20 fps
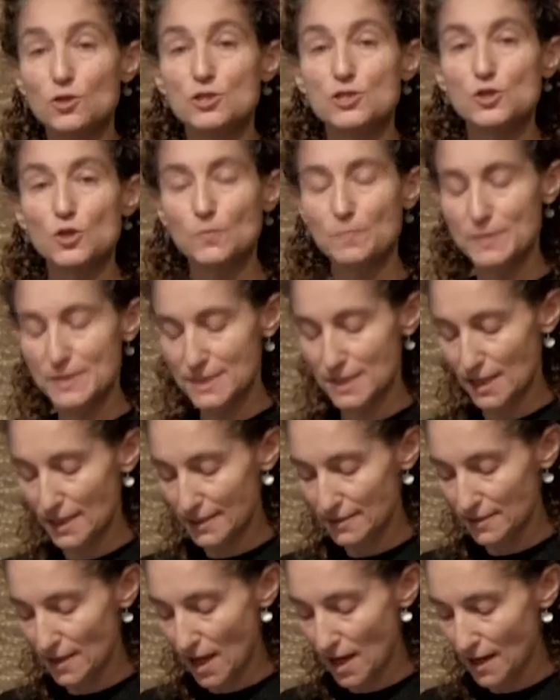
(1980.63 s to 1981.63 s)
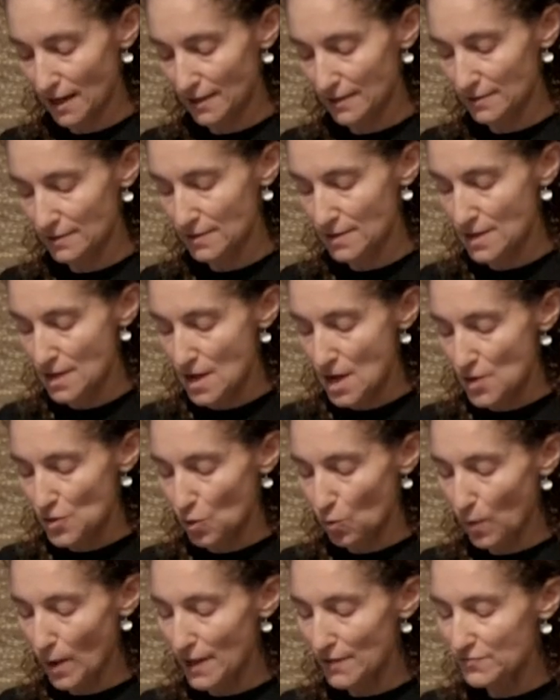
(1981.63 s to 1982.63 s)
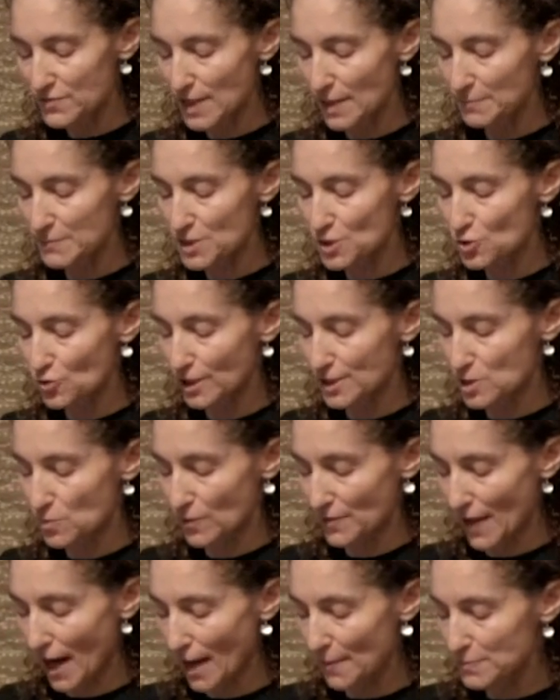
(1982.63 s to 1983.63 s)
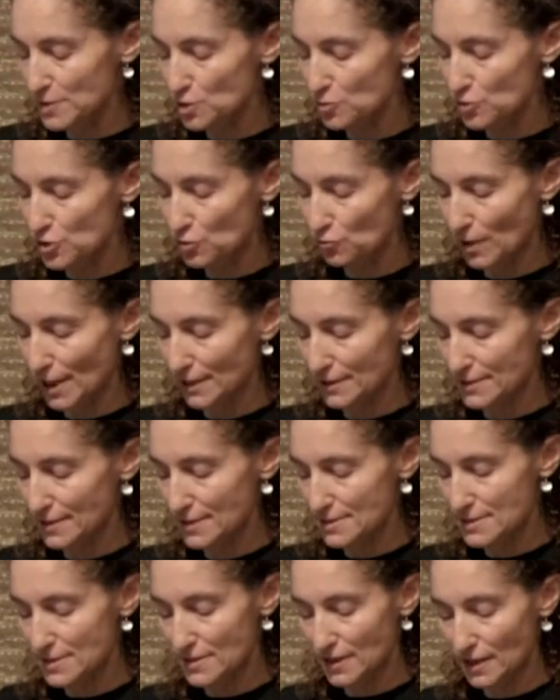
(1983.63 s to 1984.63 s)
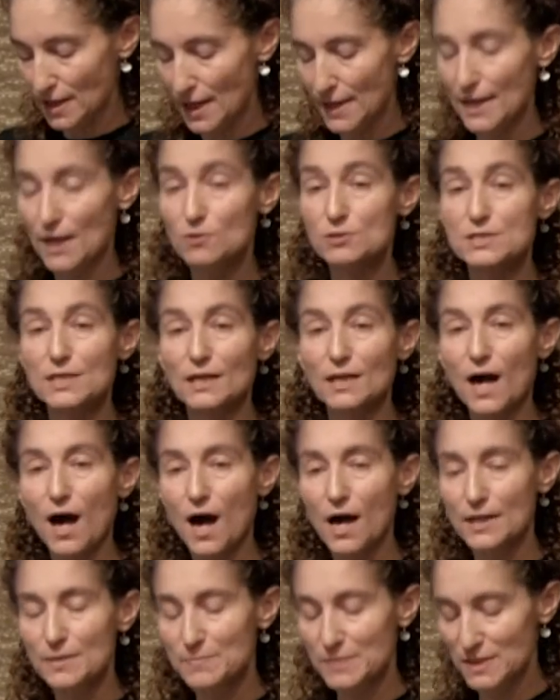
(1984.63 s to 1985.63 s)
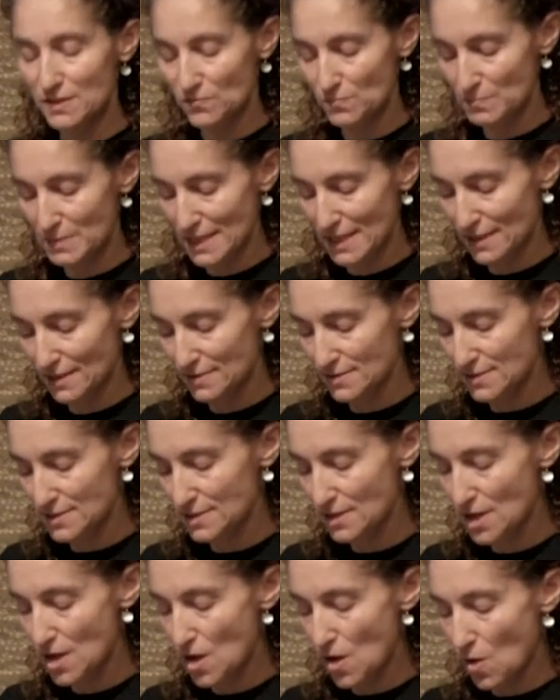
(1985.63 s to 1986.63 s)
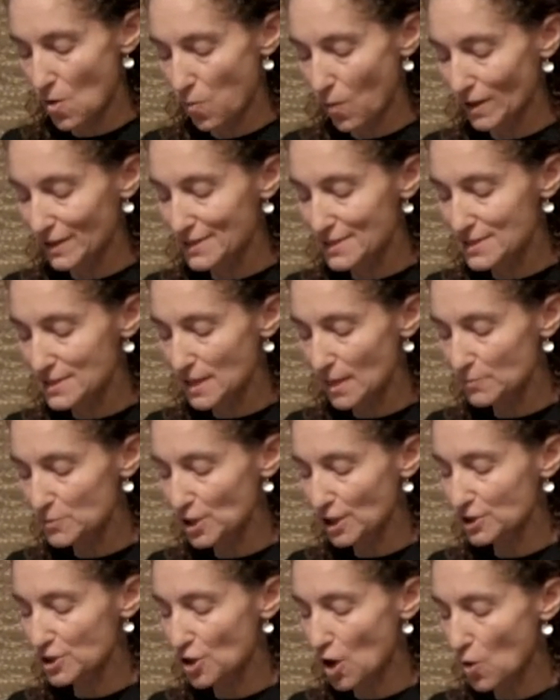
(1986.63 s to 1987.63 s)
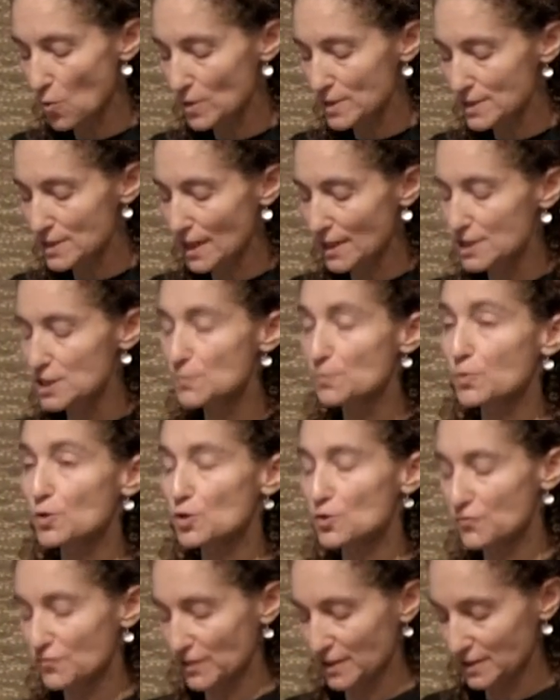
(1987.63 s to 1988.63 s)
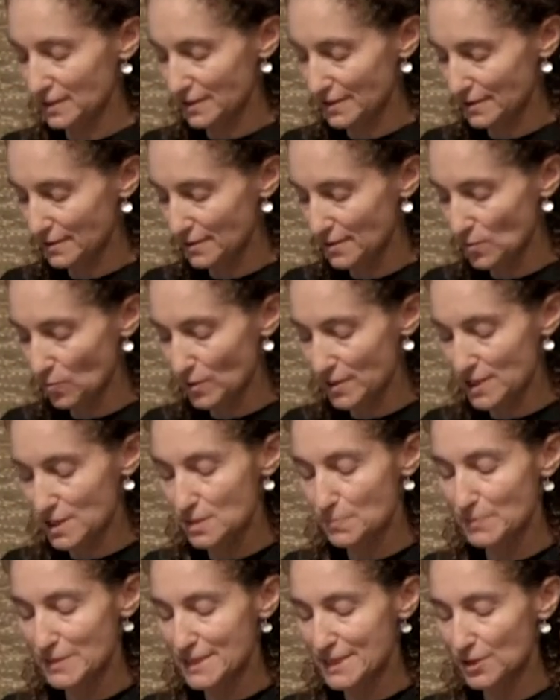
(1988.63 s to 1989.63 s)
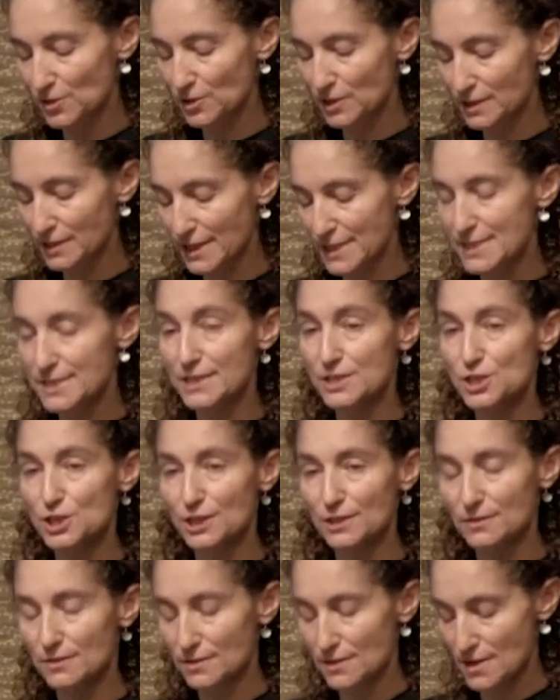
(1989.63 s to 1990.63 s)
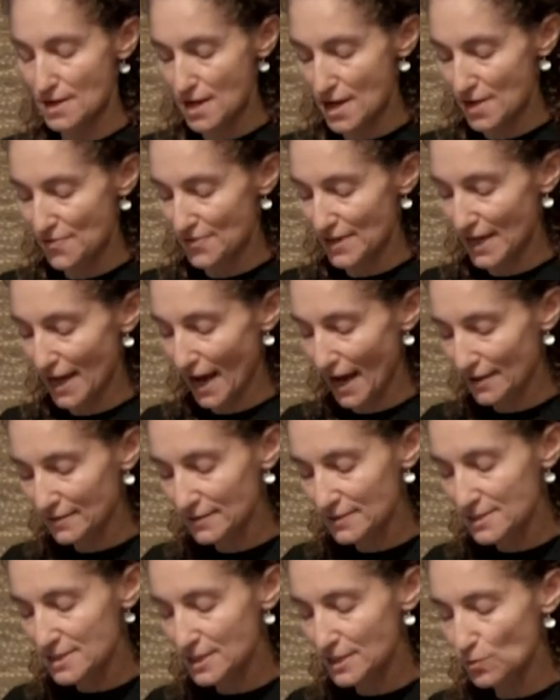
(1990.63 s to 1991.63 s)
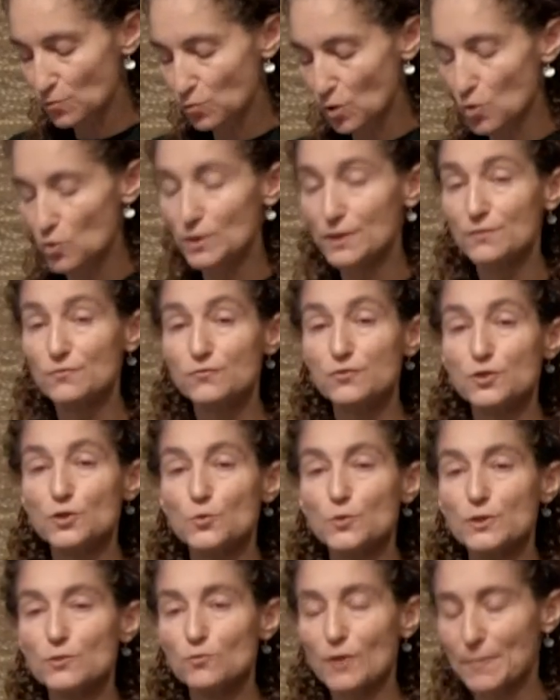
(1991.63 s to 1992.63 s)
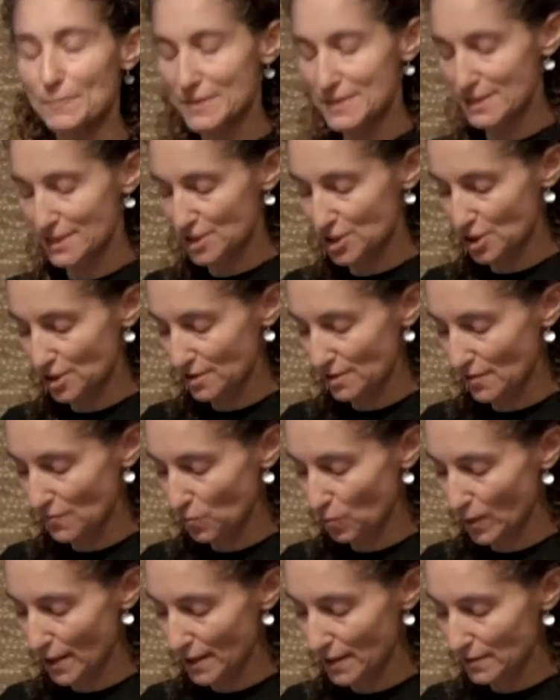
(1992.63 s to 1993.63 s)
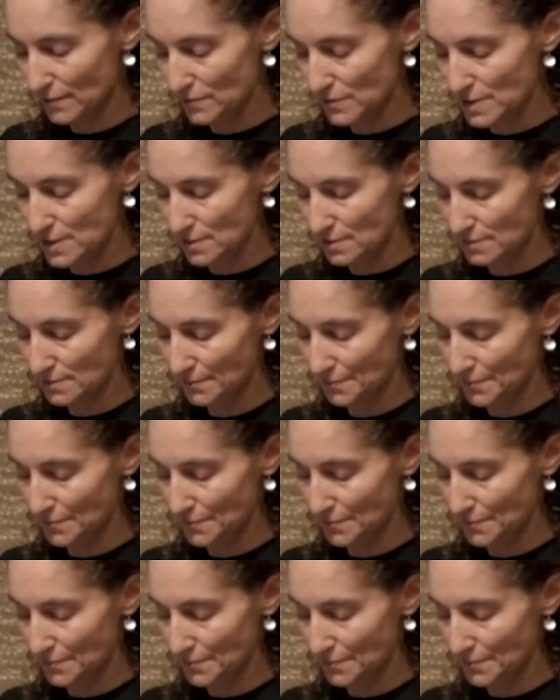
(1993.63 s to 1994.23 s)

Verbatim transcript: or serpentine line, the wave demonstrates with absolute directness the cutout's economy of means, while its subject coincides perfectly with its material condition, the endlessly rolling fluid repetition of waves.